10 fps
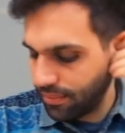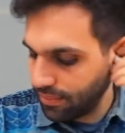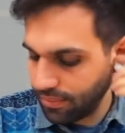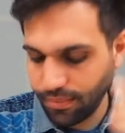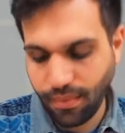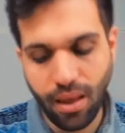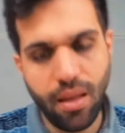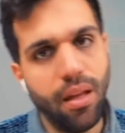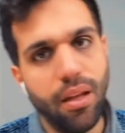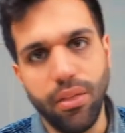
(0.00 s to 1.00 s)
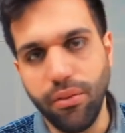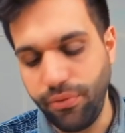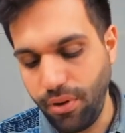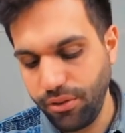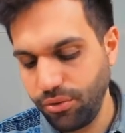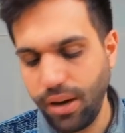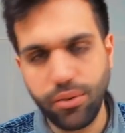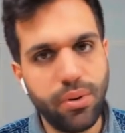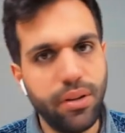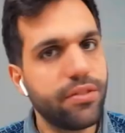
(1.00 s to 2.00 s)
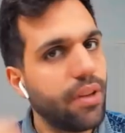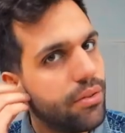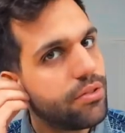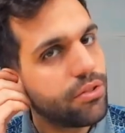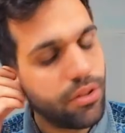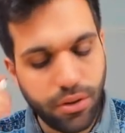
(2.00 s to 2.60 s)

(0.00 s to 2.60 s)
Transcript: fall. The fall track really sounds